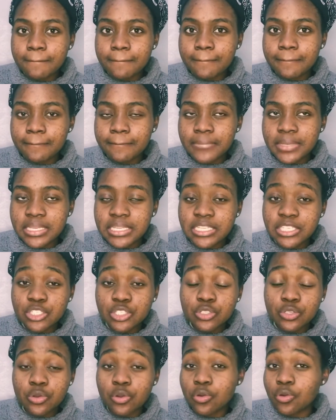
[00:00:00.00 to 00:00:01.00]
need to
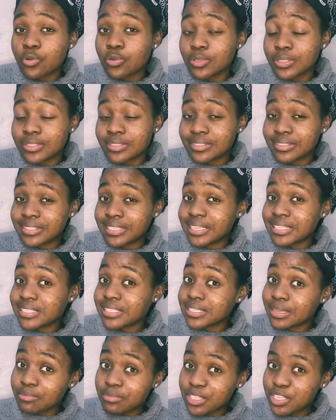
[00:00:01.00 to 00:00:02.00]
go get
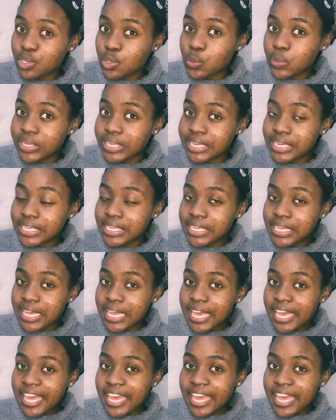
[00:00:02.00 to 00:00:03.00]
something quickly,
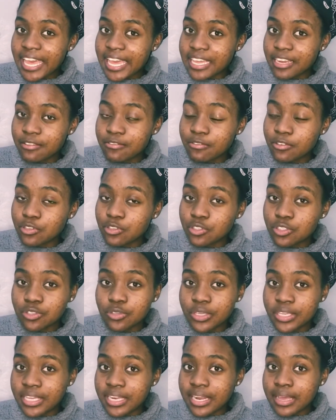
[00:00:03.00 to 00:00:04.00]
and for you to
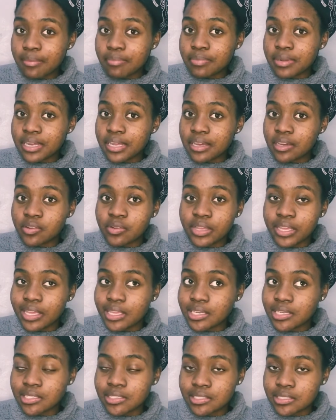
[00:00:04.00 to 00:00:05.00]
get up now,
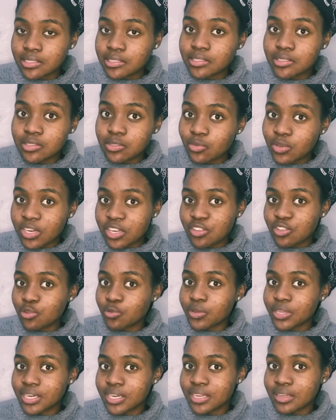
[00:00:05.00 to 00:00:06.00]
and what are you
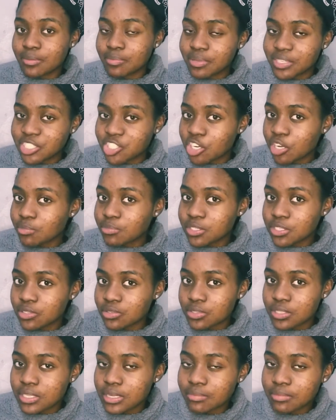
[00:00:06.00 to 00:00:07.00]
wearing, pajamas or
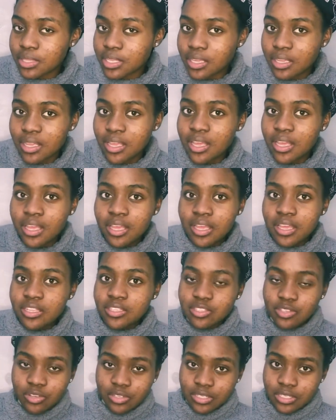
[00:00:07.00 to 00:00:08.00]
something, it's
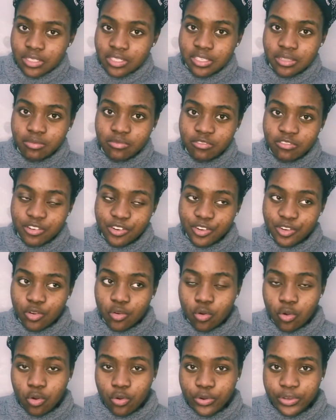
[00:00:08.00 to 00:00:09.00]
gonna seem very
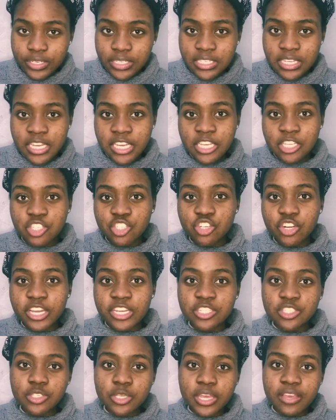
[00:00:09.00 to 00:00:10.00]
awkward. Try
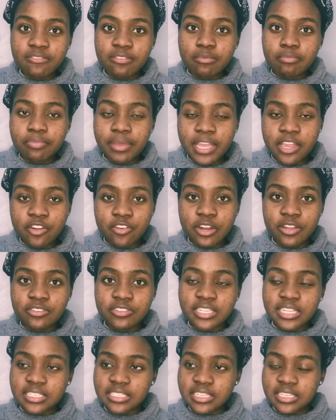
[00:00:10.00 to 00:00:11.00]
to have a background
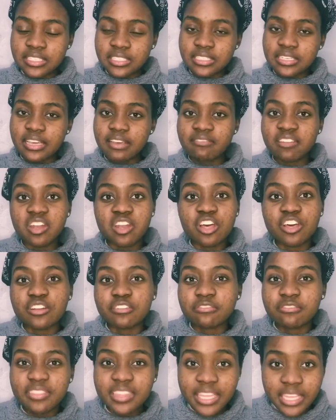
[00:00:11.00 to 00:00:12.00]
that doesn't have a lot of
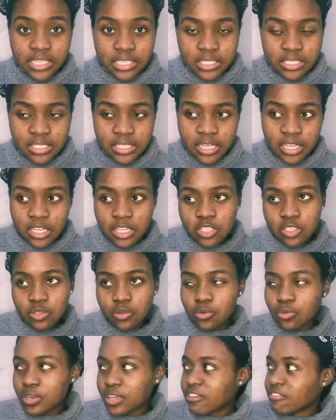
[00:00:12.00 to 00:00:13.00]
things, so
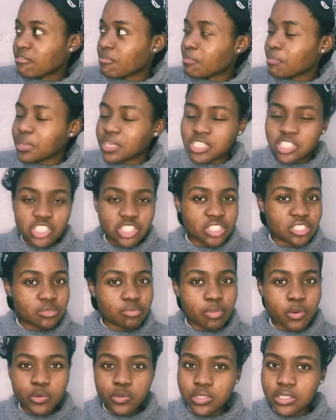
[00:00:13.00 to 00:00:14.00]
don't have pictures,
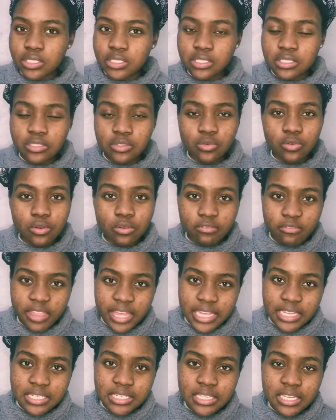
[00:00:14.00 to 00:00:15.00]
posters and all of
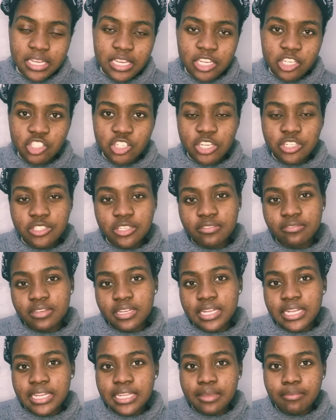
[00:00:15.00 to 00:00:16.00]
that. Try to have a
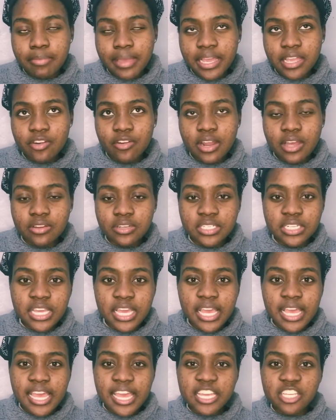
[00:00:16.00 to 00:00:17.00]
clear background,
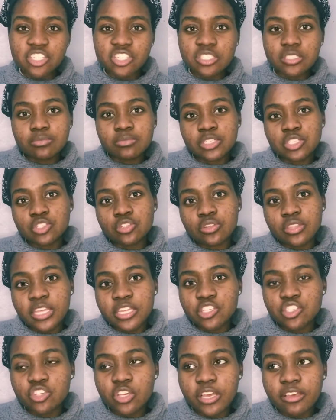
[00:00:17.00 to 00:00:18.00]
and just make sure that
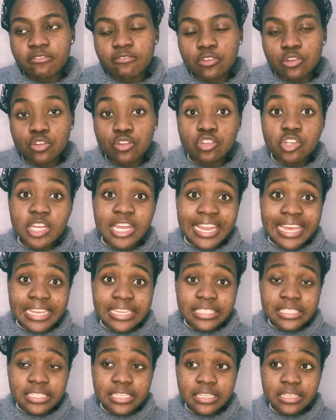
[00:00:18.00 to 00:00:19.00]
you have good
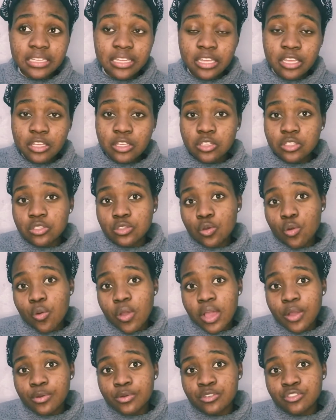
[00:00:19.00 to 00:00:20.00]
lighting. So I
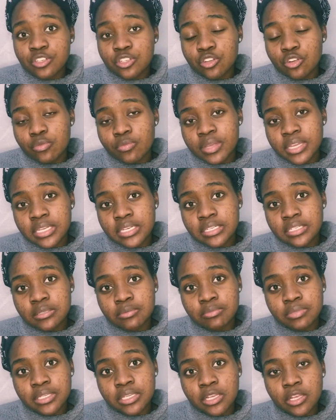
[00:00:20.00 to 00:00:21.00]
would recommend
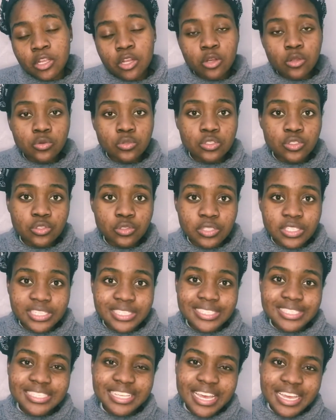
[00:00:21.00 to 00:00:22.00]
being close to the
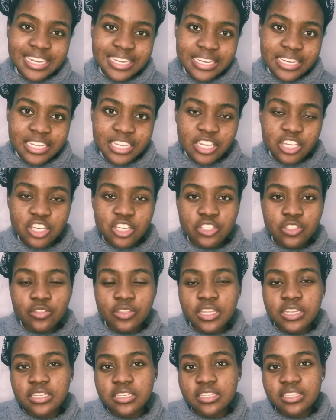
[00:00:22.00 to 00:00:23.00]
sun so
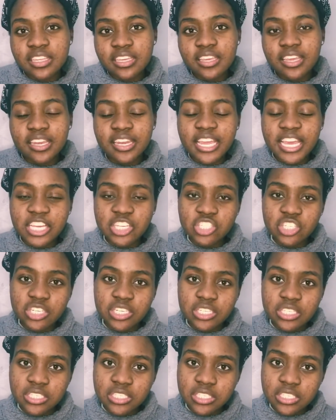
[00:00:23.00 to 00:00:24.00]
that they can actually
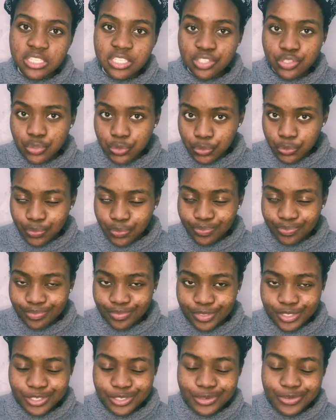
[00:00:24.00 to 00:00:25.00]
see you.
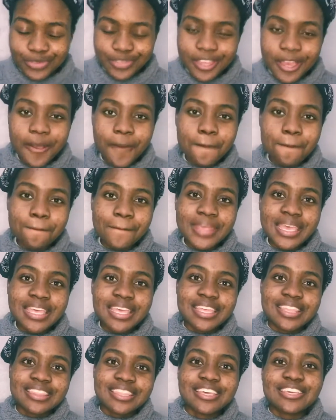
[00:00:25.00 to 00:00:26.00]
So yeah,
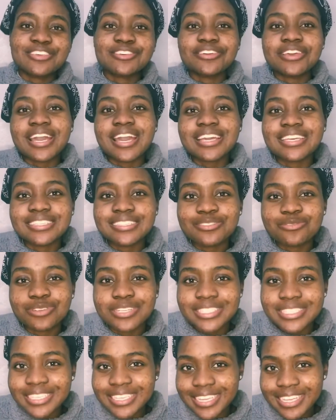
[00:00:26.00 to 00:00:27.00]
thank you guys once
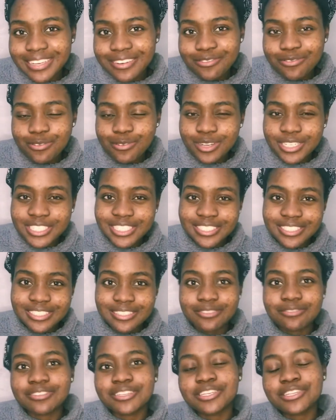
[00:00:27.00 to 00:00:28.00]
again for watching this
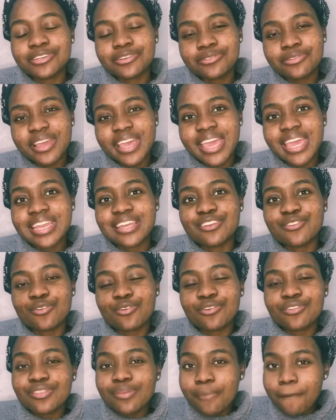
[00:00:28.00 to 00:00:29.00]
video, and all
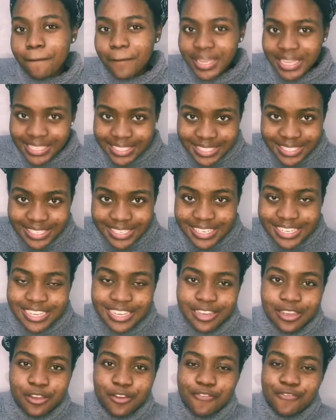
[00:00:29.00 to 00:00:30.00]
the best
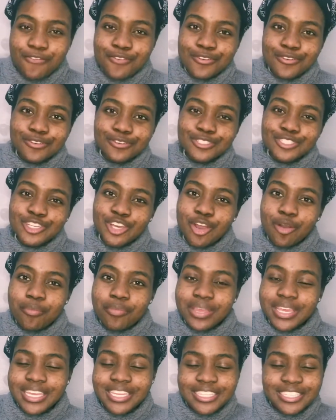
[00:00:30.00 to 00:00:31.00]
for your job
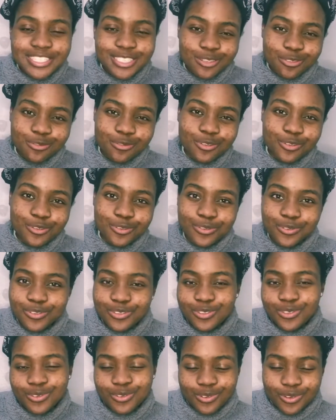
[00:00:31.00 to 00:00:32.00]
interview.
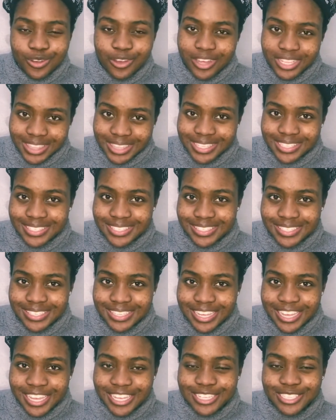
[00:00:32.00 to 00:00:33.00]
You got this.
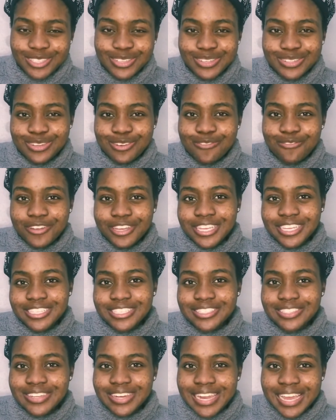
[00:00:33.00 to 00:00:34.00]
So don't forget
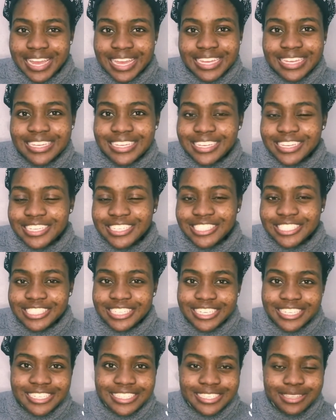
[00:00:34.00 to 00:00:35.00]
to like,
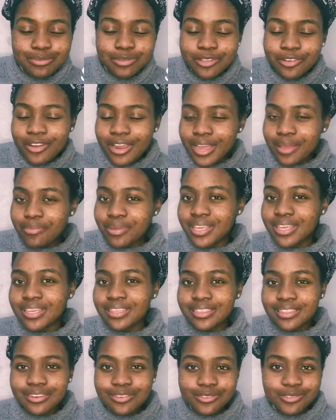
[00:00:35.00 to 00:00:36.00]
share, subscribe, hit
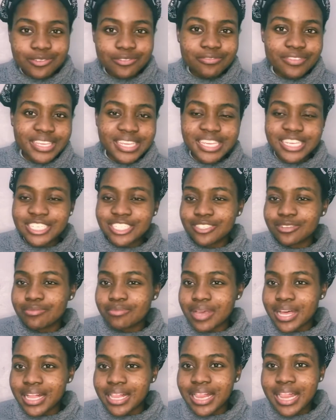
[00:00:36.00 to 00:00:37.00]
the notification
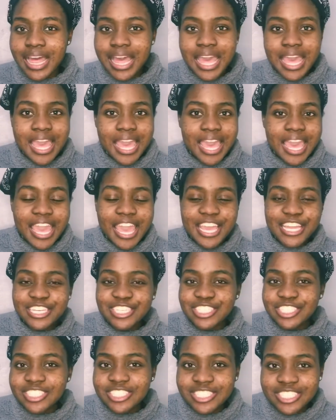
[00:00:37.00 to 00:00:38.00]
bell, and
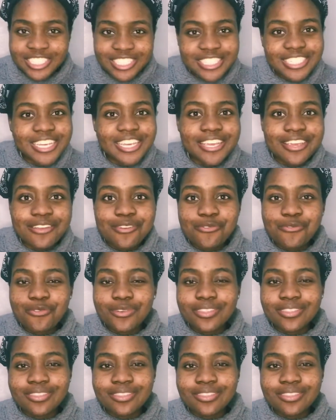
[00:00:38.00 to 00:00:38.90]
just share with